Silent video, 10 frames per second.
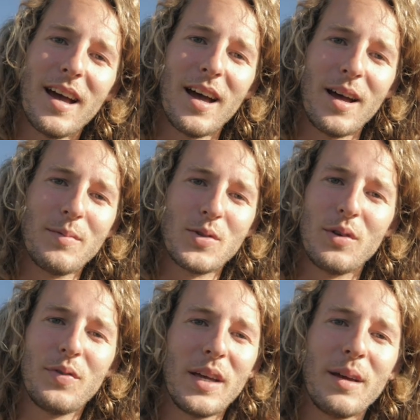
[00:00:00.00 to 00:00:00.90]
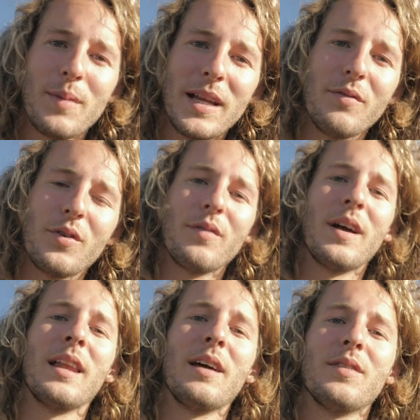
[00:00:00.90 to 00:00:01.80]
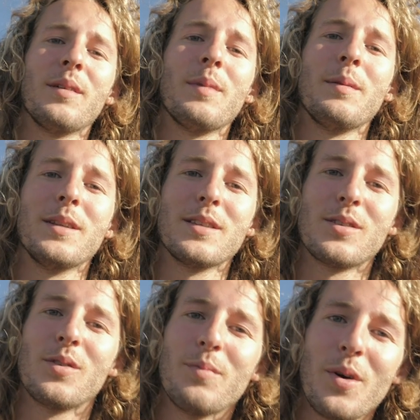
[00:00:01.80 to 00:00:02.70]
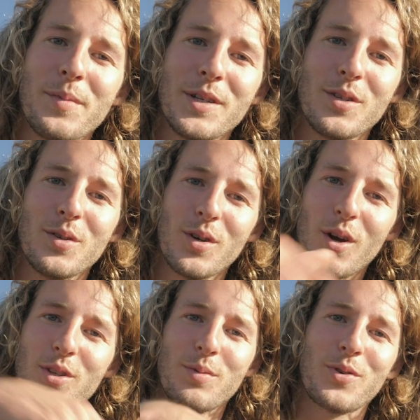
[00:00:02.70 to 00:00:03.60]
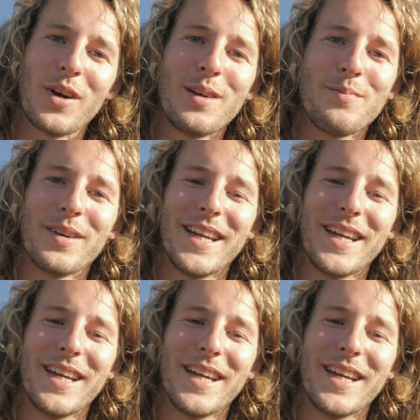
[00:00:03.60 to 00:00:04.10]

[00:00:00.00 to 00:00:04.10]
So if you're here mainly for the van life, then maybe this is a good moment to unsubscribe.